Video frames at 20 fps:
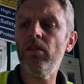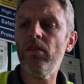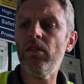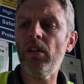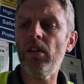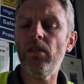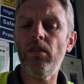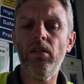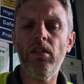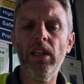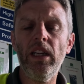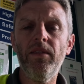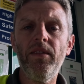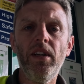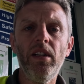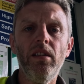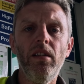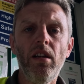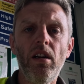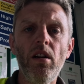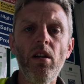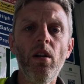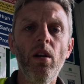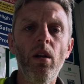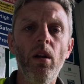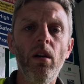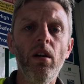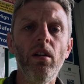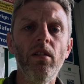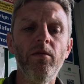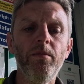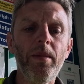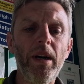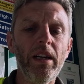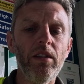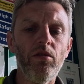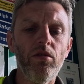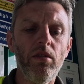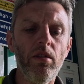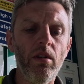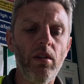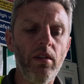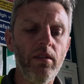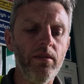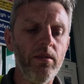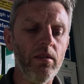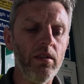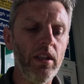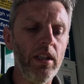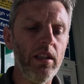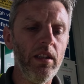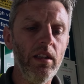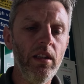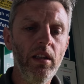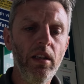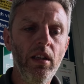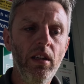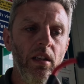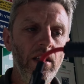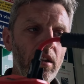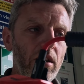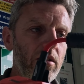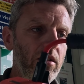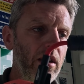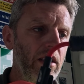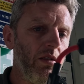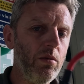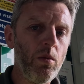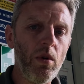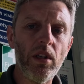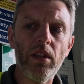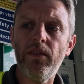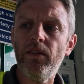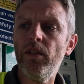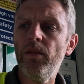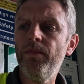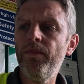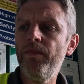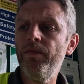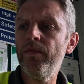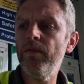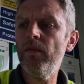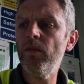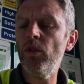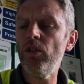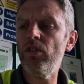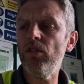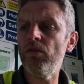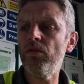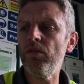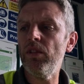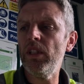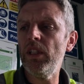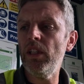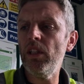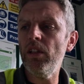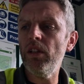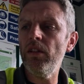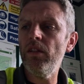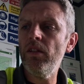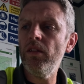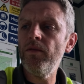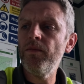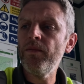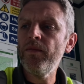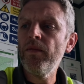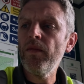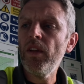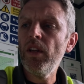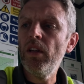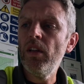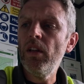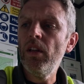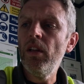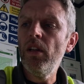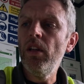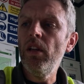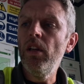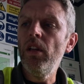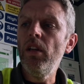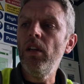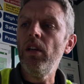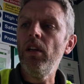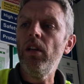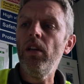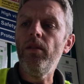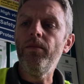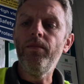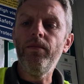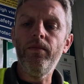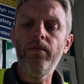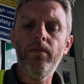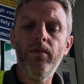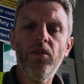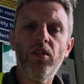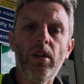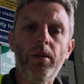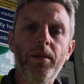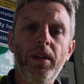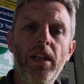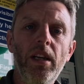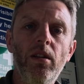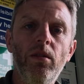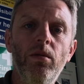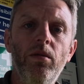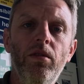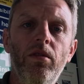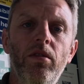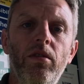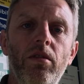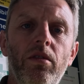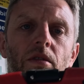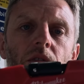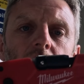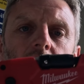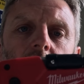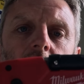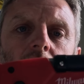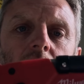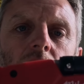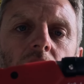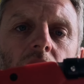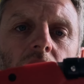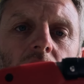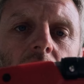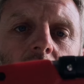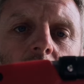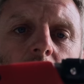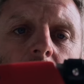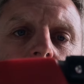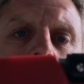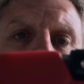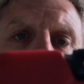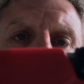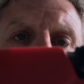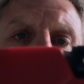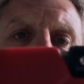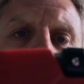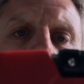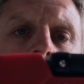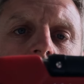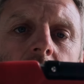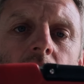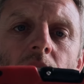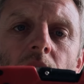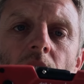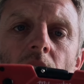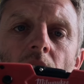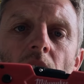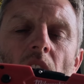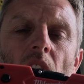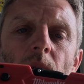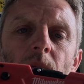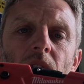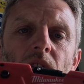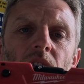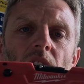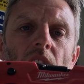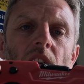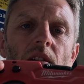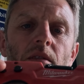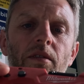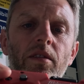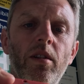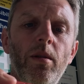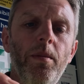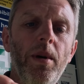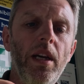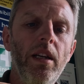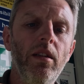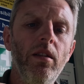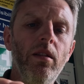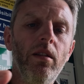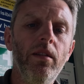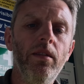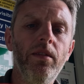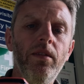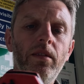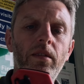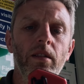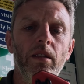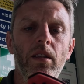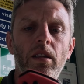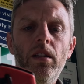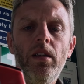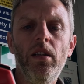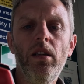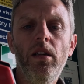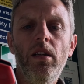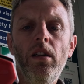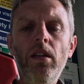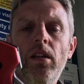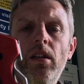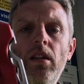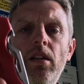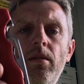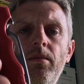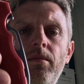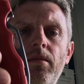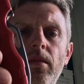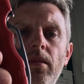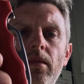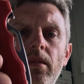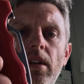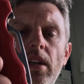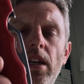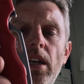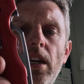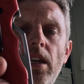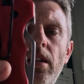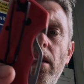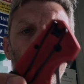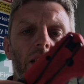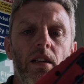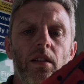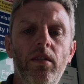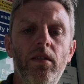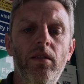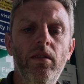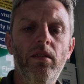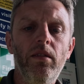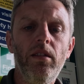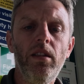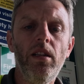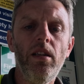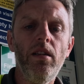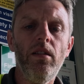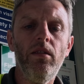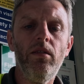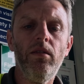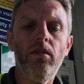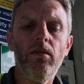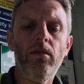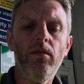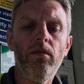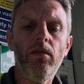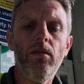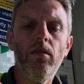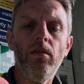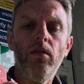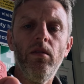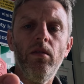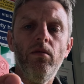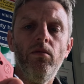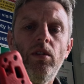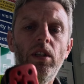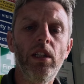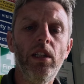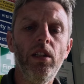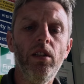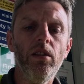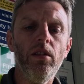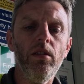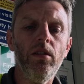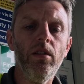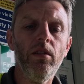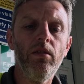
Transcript: So you'll have a lot of battery life on that. So that's one of them, which is really good. Something else is this little bad boy. I'm a sucker for a penknife, and this is really good.